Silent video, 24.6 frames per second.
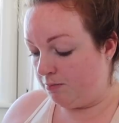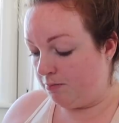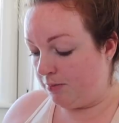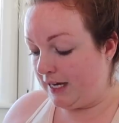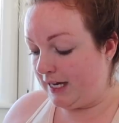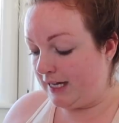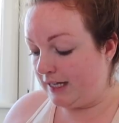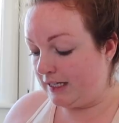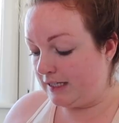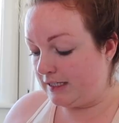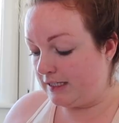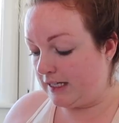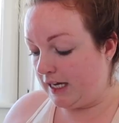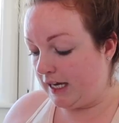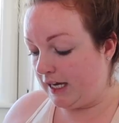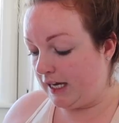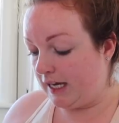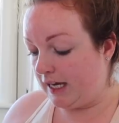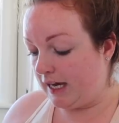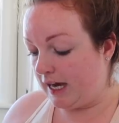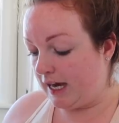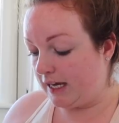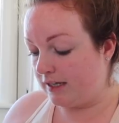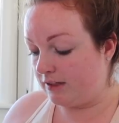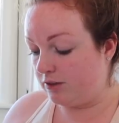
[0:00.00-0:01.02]

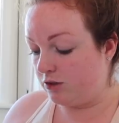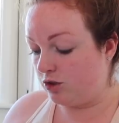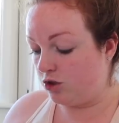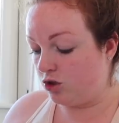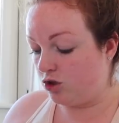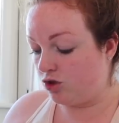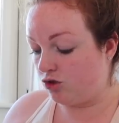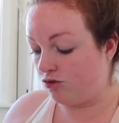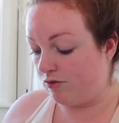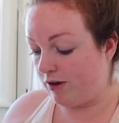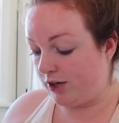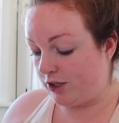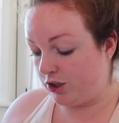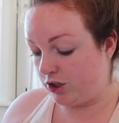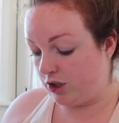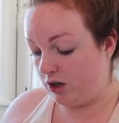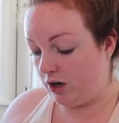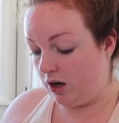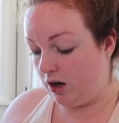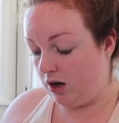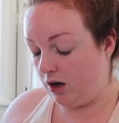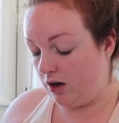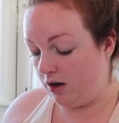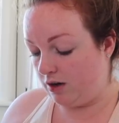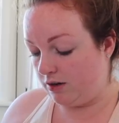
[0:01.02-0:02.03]
PT and stretch
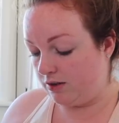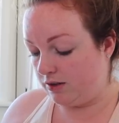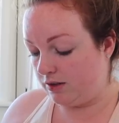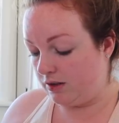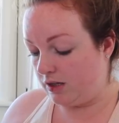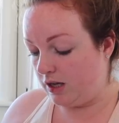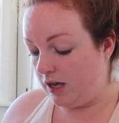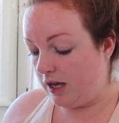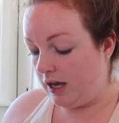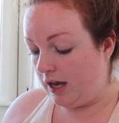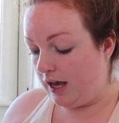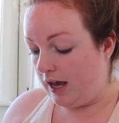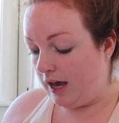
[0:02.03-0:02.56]
class,